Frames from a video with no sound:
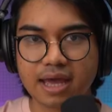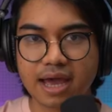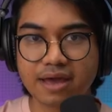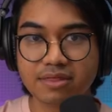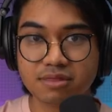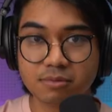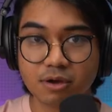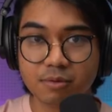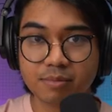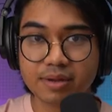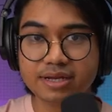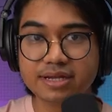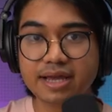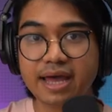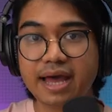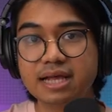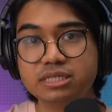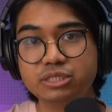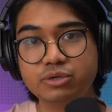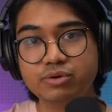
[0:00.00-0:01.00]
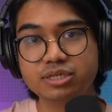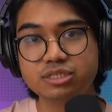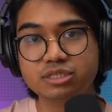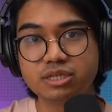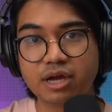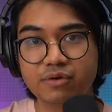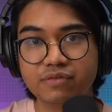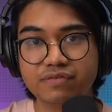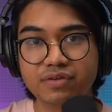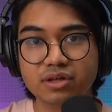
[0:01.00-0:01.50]
At the moment, Astro has
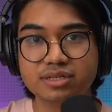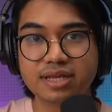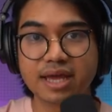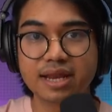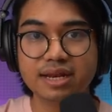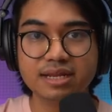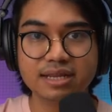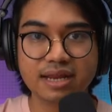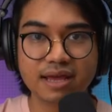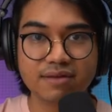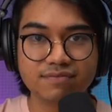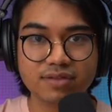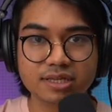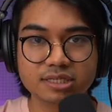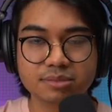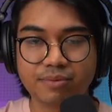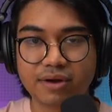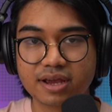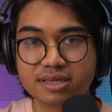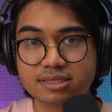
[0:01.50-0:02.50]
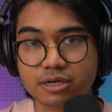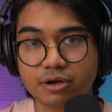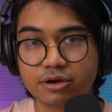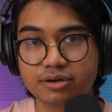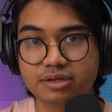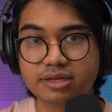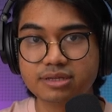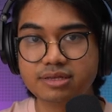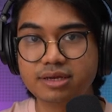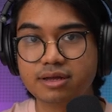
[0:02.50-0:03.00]
not revealed any Netflix pricing or
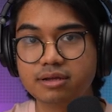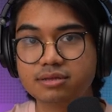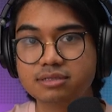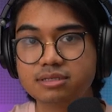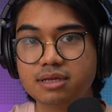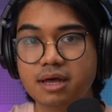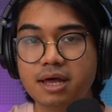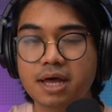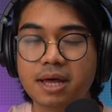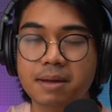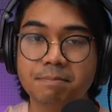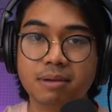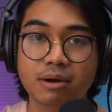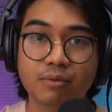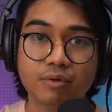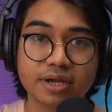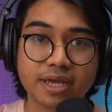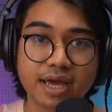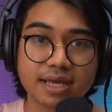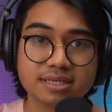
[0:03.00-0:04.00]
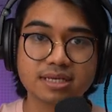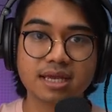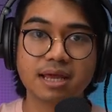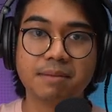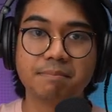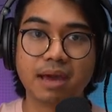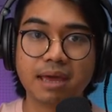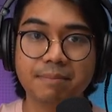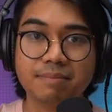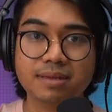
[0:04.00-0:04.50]
details, but we're guessing it
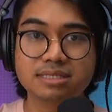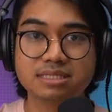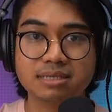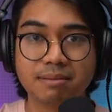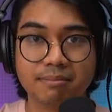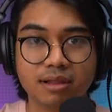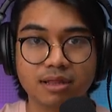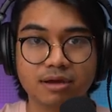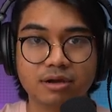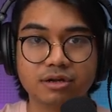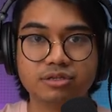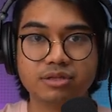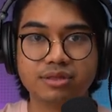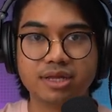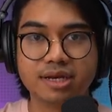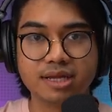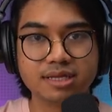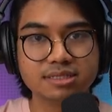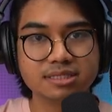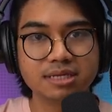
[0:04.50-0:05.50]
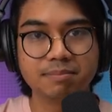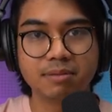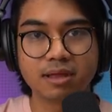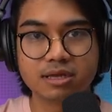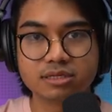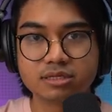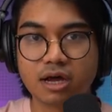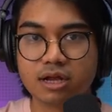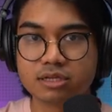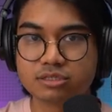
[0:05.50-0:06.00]
might be similar to the Disney
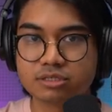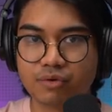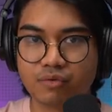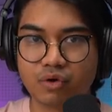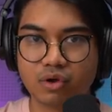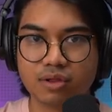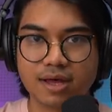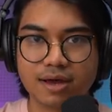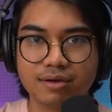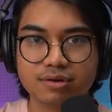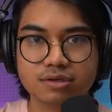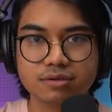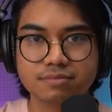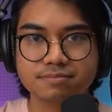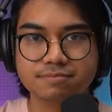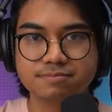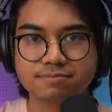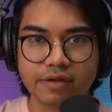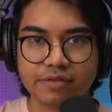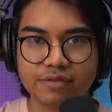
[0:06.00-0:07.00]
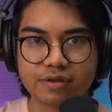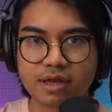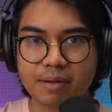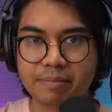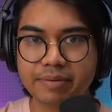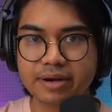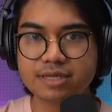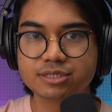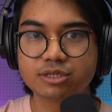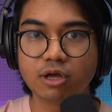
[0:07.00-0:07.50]
Plus Hotstar rollout. The
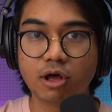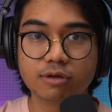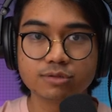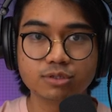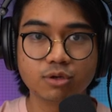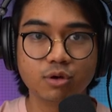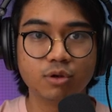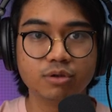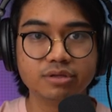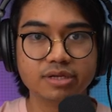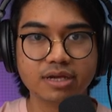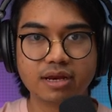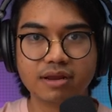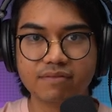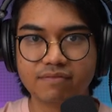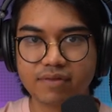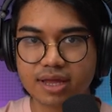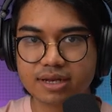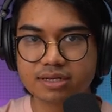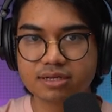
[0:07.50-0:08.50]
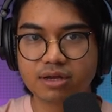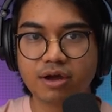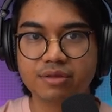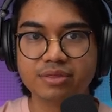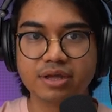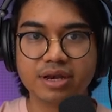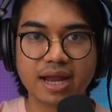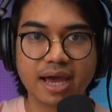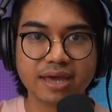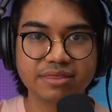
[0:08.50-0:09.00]
company is also holding an event on
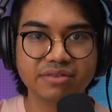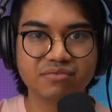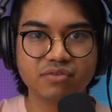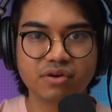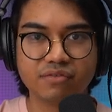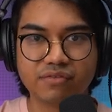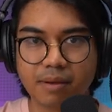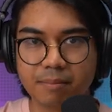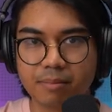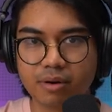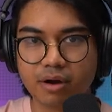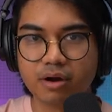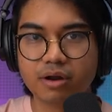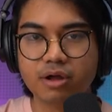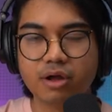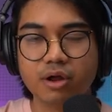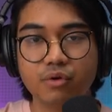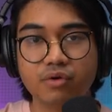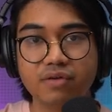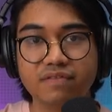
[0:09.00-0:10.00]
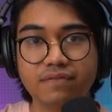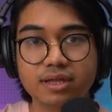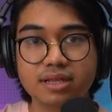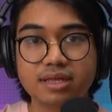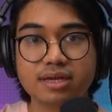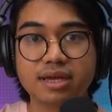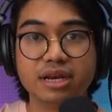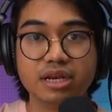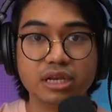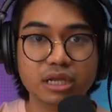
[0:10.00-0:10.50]
the 9th of November
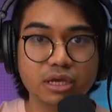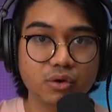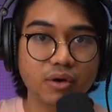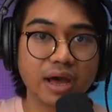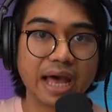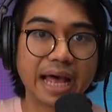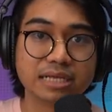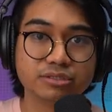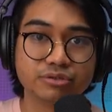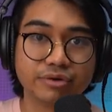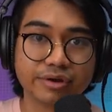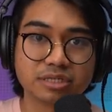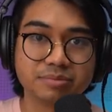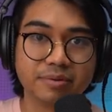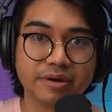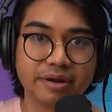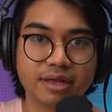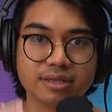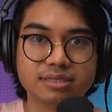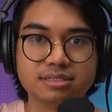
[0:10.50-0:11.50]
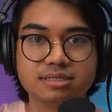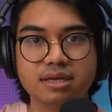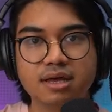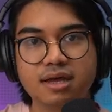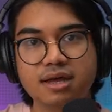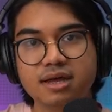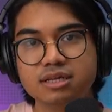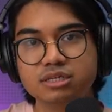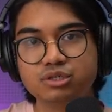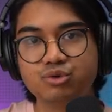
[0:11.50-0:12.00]
revealing a new Astro experience,
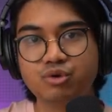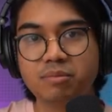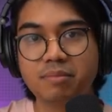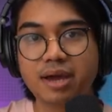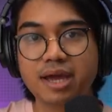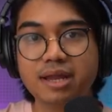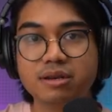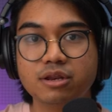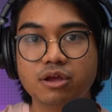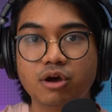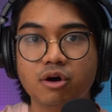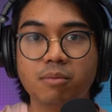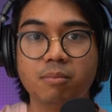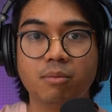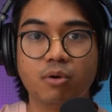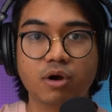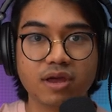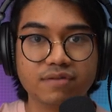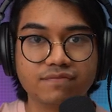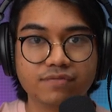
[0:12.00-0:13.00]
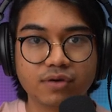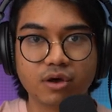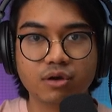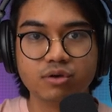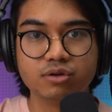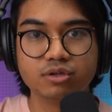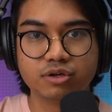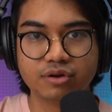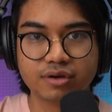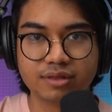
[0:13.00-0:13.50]
so we might know more
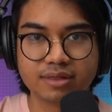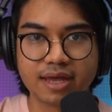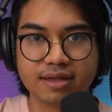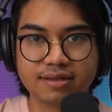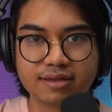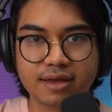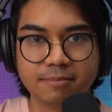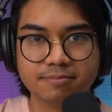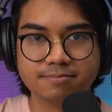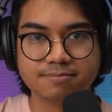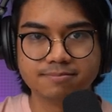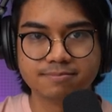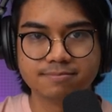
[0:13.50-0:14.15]
info during that time.